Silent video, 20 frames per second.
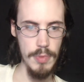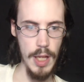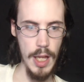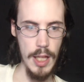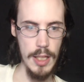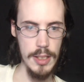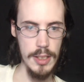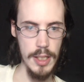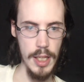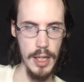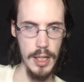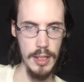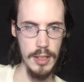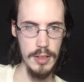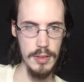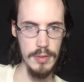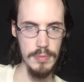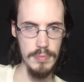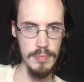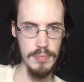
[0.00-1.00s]
Ed's like
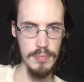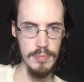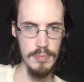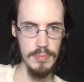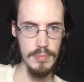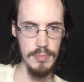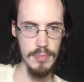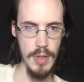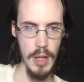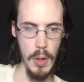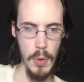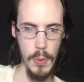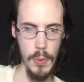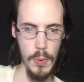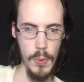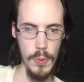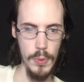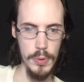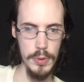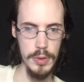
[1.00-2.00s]
out
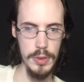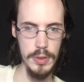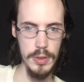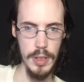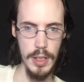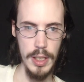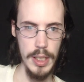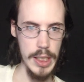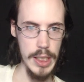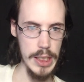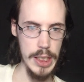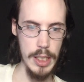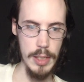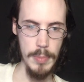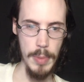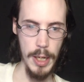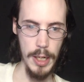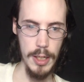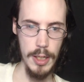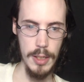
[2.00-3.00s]
cold, and then he's
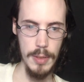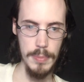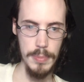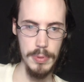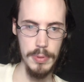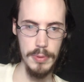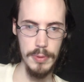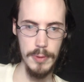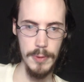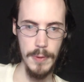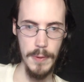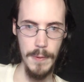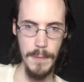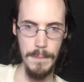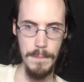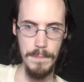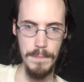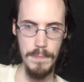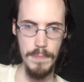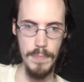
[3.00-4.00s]
getting back up.
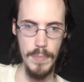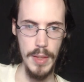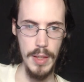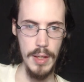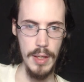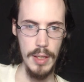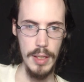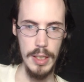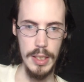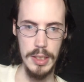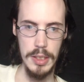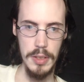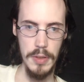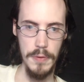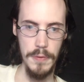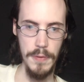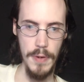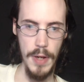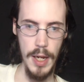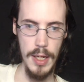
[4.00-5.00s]
They
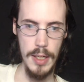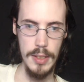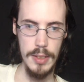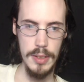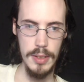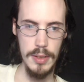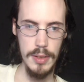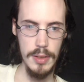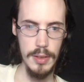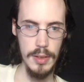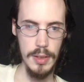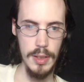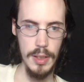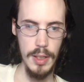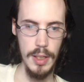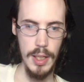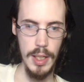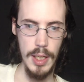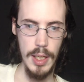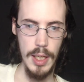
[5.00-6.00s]
still fight.
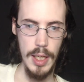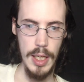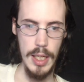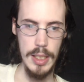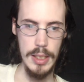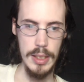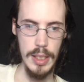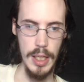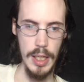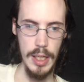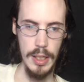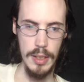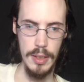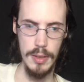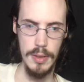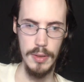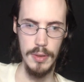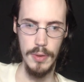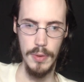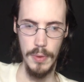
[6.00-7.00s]
He's like
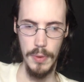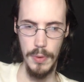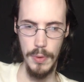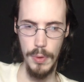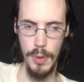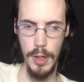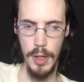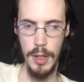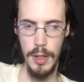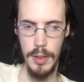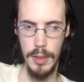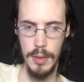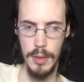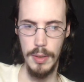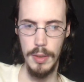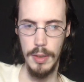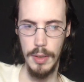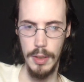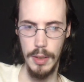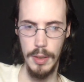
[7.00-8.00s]
learning
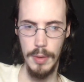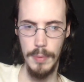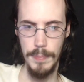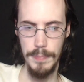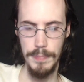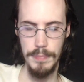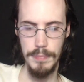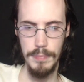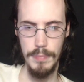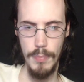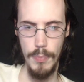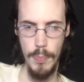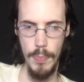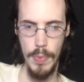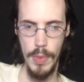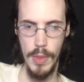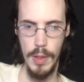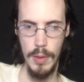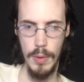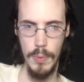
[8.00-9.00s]

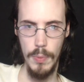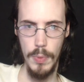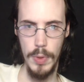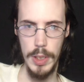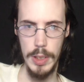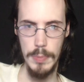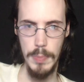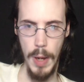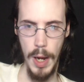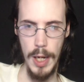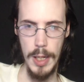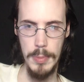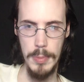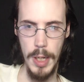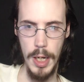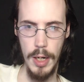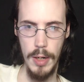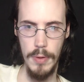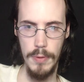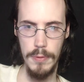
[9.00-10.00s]
what his body's
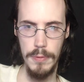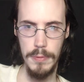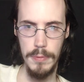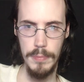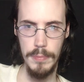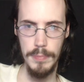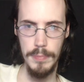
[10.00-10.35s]
made of,